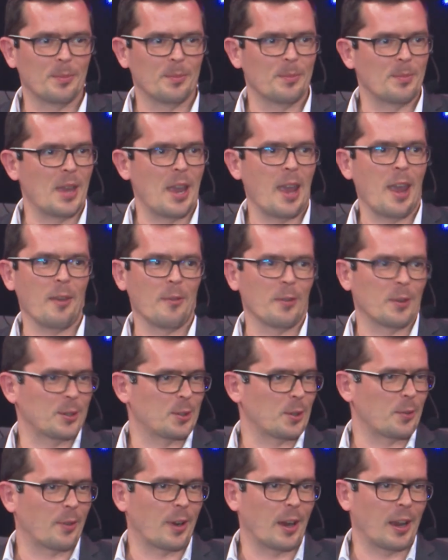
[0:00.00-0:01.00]
behaviors
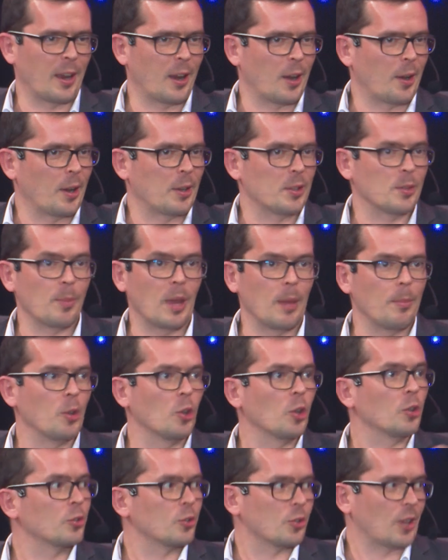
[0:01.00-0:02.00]
of Hungarians, maybe
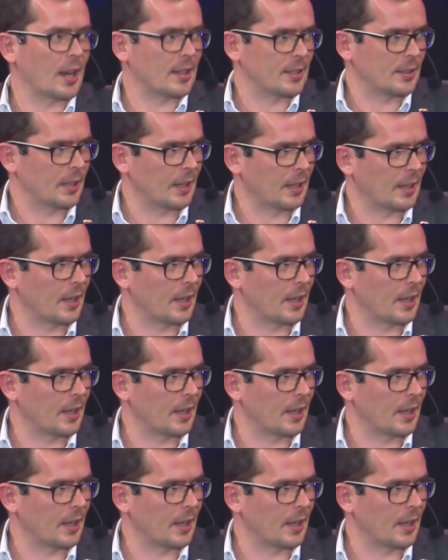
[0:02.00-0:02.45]
not trusting